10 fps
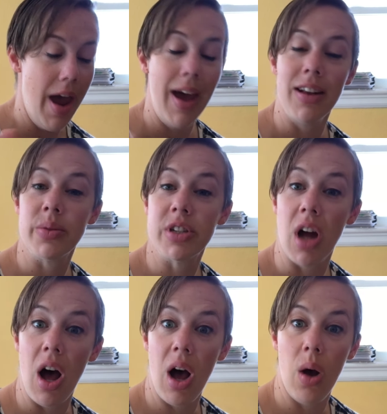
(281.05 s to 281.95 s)
and I switch to
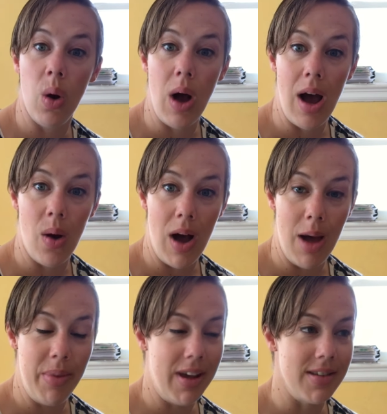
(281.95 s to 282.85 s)

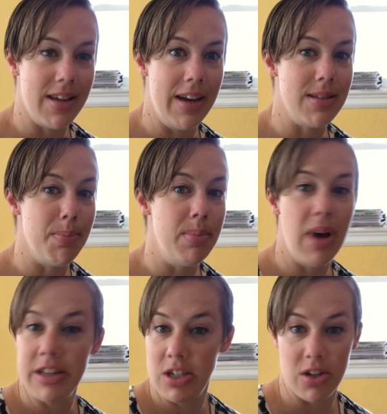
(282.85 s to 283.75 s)
ah, because that is
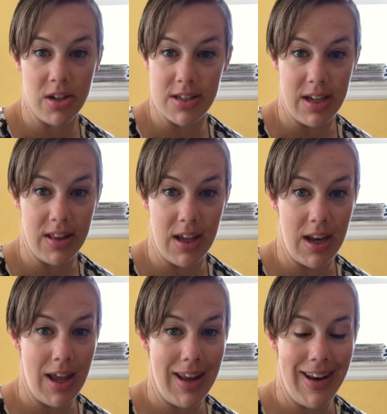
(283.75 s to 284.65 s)
much easier to sing than
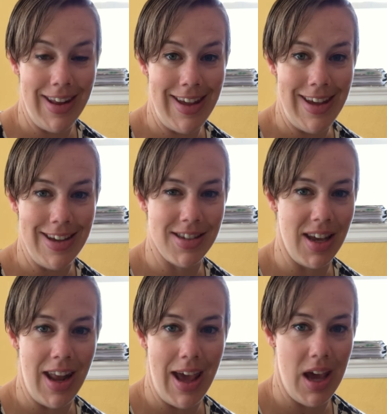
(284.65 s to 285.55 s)
E's
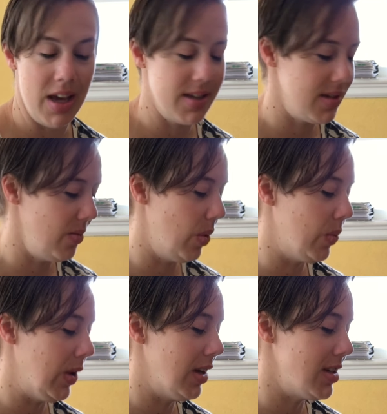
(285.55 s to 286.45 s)
and A's once
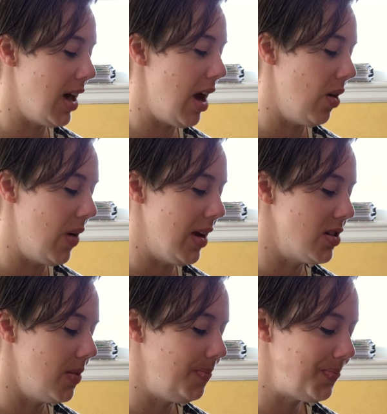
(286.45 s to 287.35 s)
we get to the higher range.